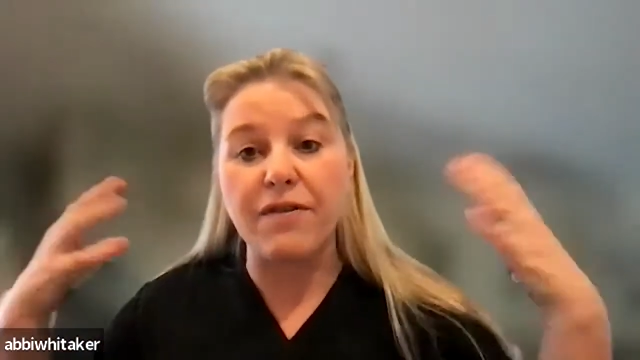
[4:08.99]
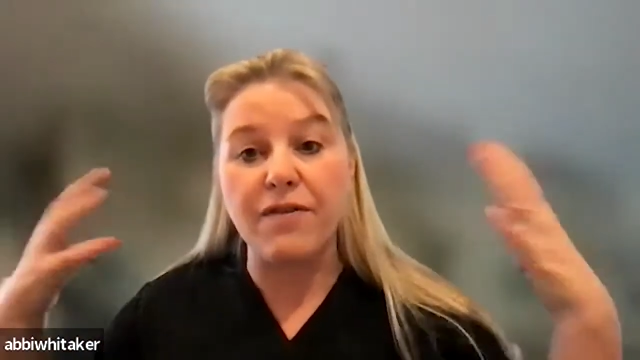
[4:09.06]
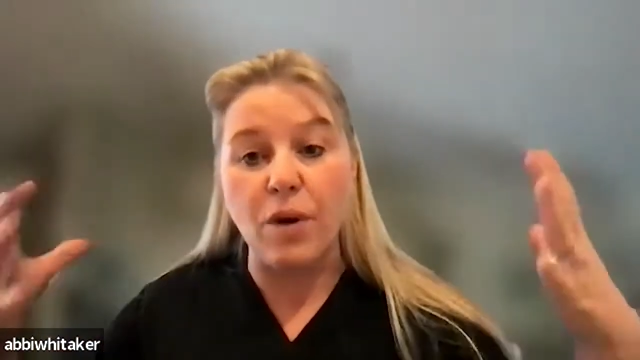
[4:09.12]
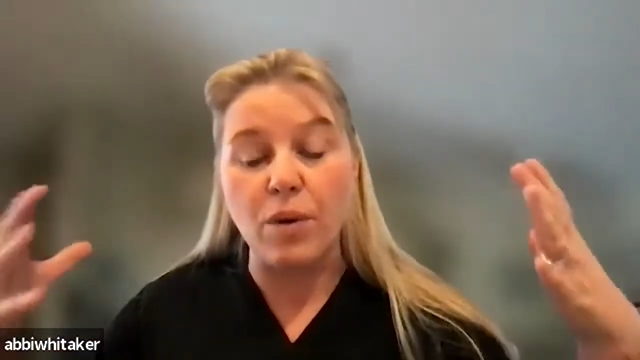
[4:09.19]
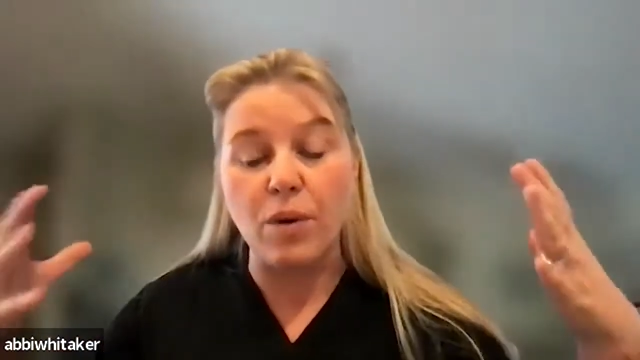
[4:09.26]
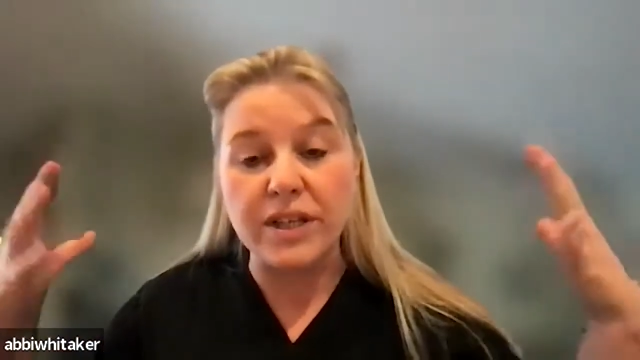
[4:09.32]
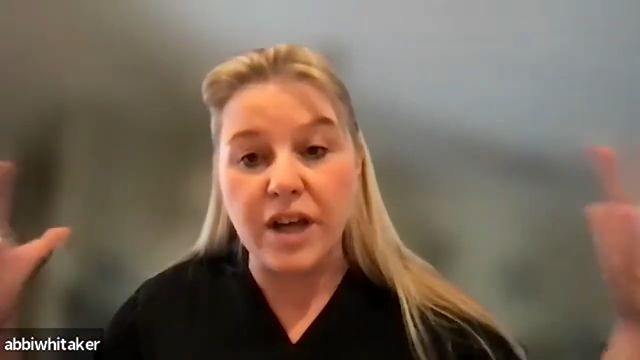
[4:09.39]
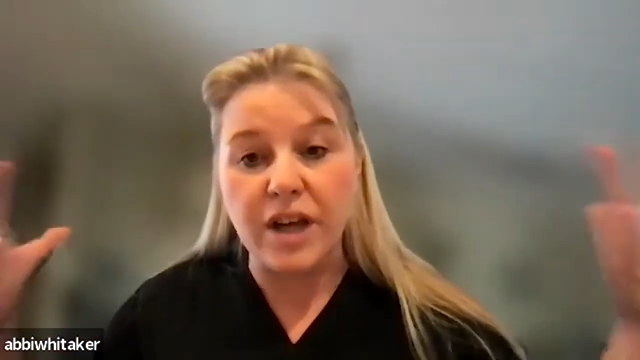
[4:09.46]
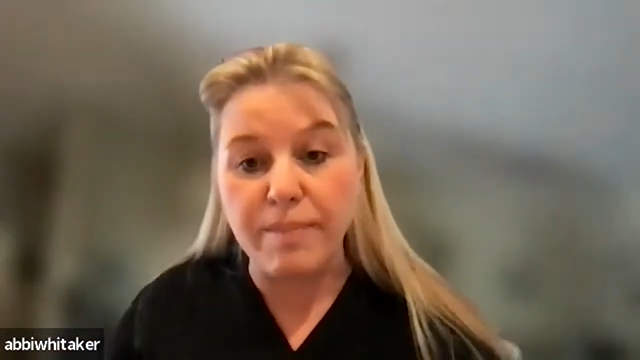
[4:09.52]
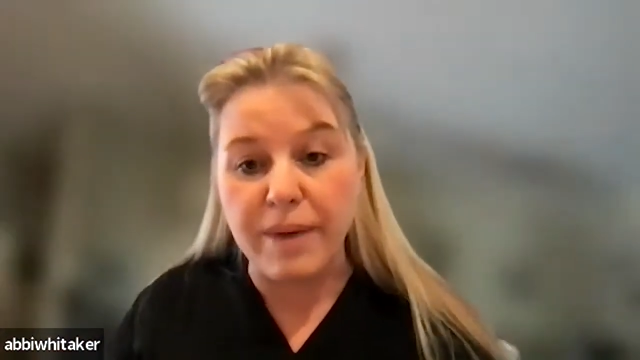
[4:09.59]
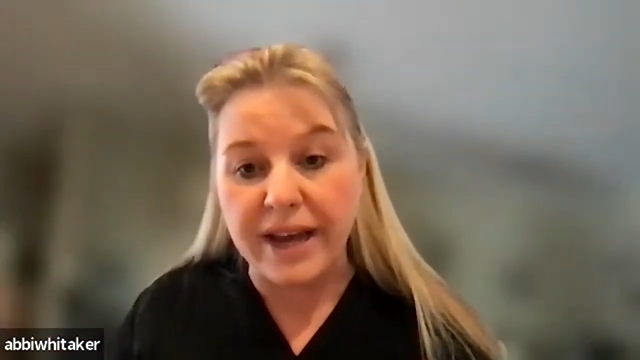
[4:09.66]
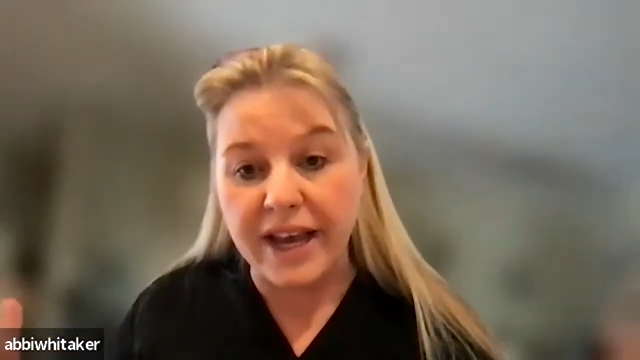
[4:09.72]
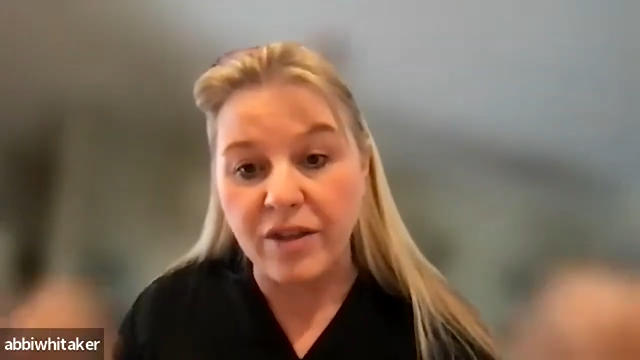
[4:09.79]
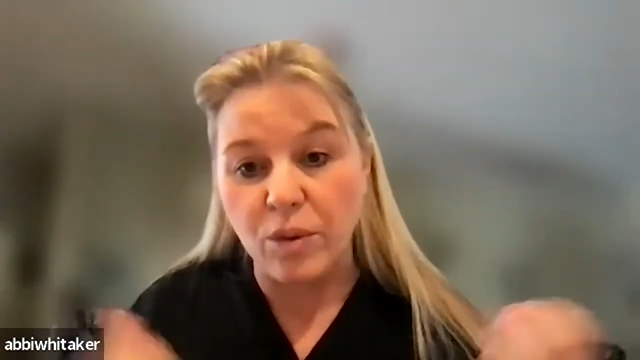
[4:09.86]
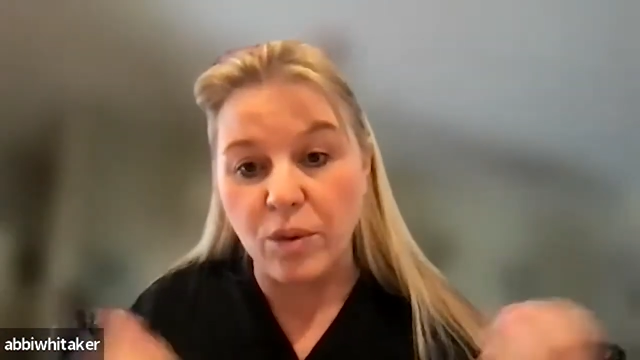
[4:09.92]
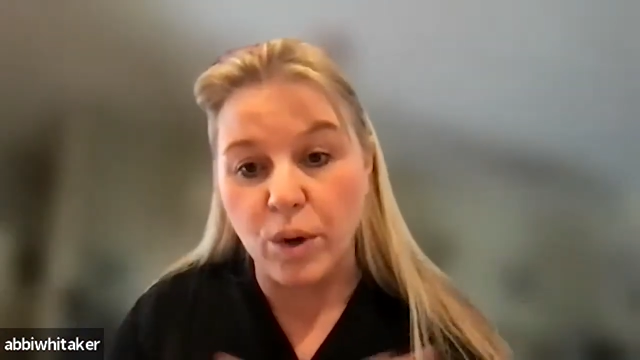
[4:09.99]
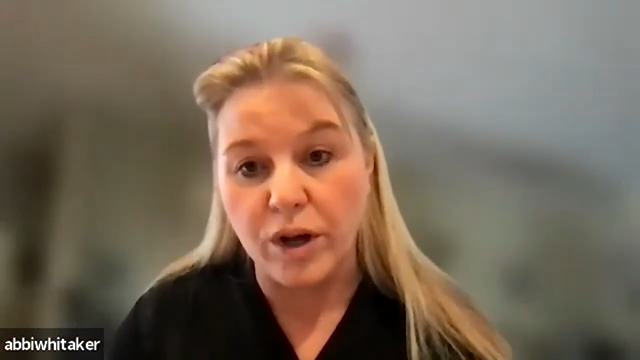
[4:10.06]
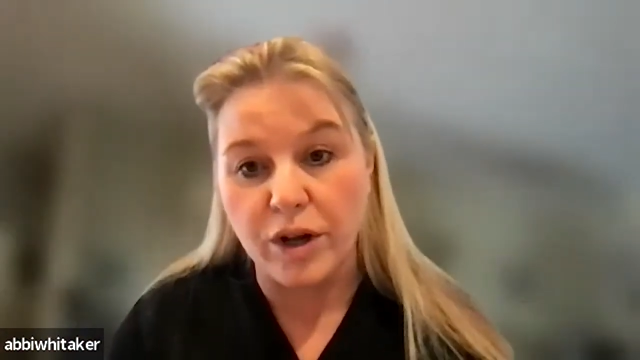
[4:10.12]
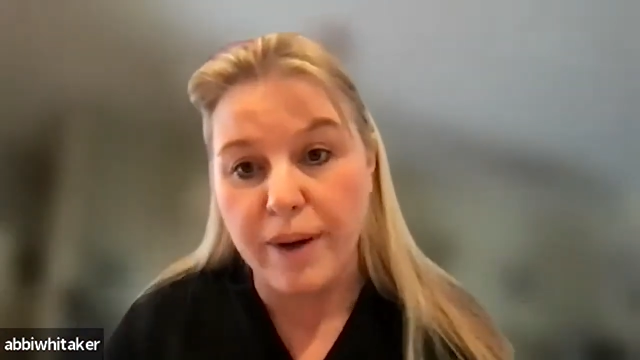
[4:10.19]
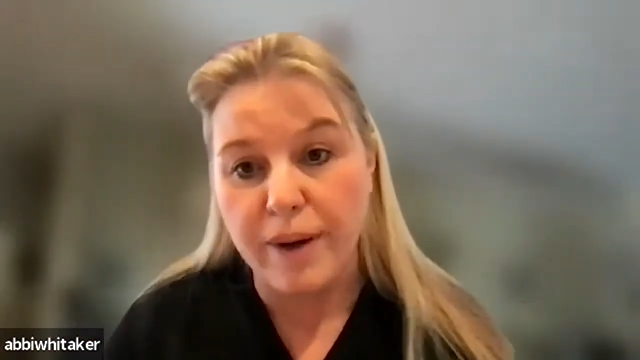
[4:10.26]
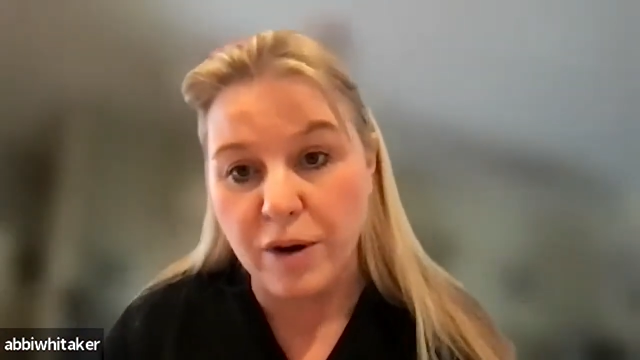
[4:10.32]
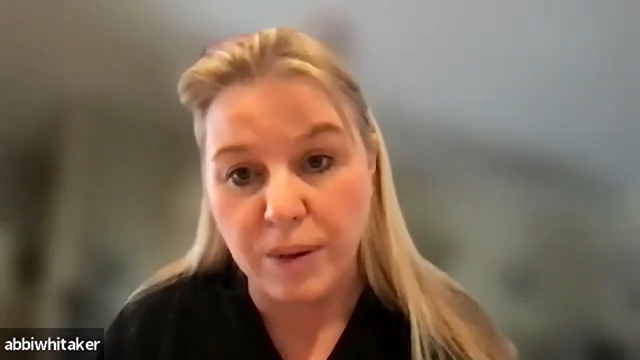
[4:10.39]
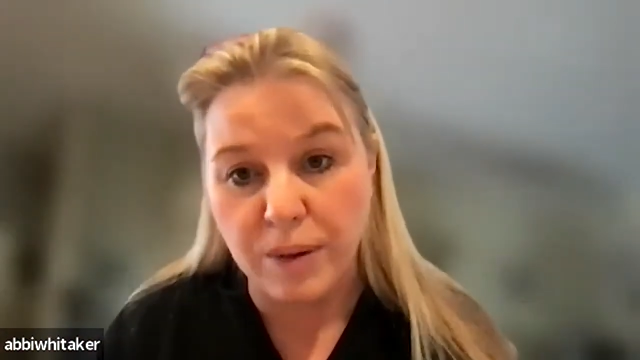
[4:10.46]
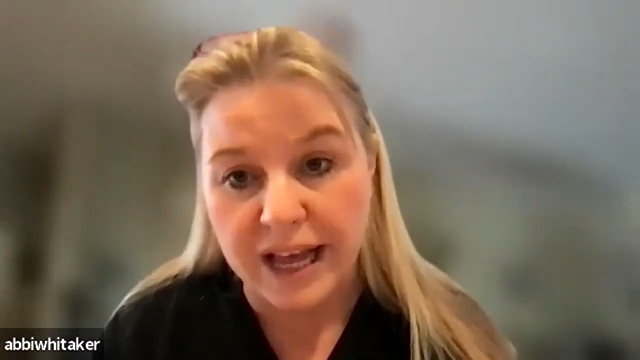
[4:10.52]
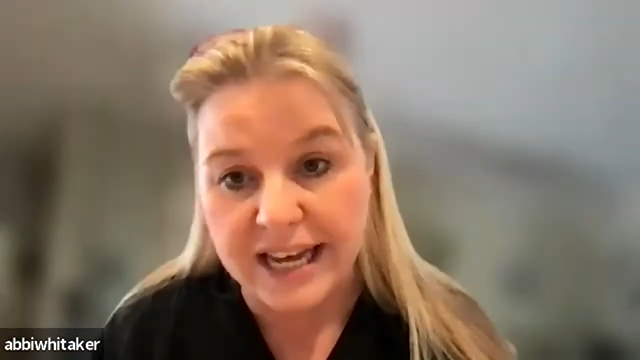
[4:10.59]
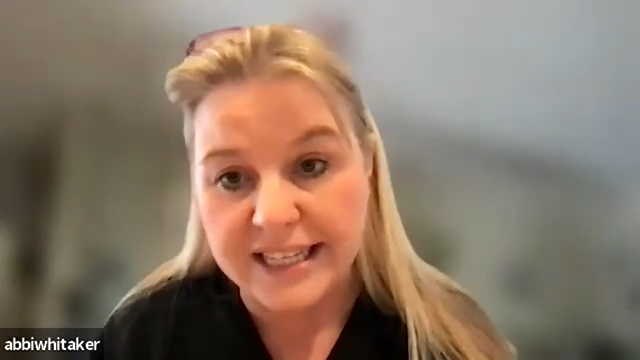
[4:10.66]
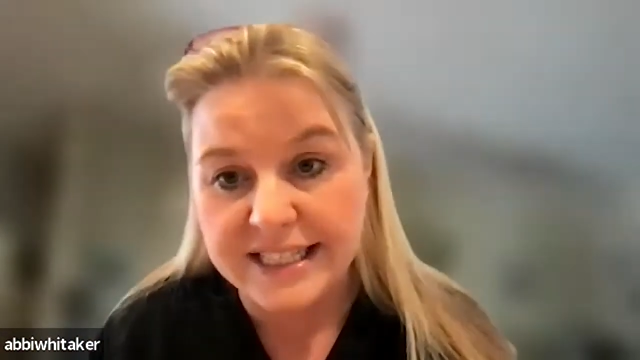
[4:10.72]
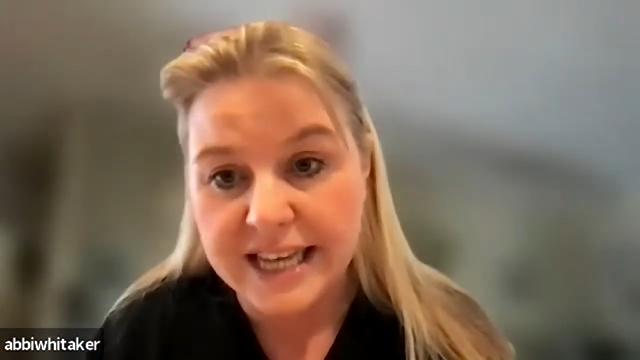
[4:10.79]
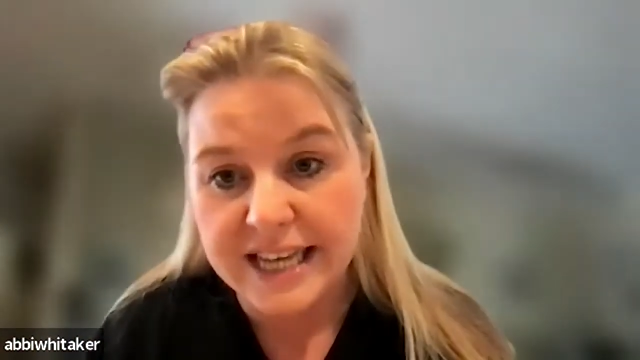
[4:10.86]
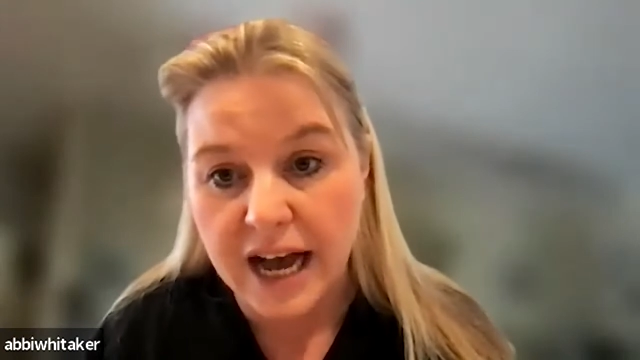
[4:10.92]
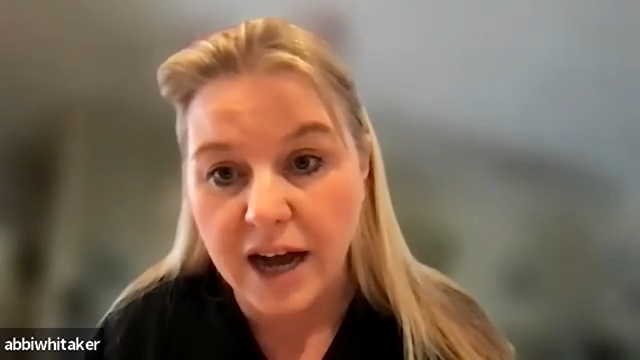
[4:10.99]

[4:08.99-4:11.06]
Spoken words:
focus on making the world a better place.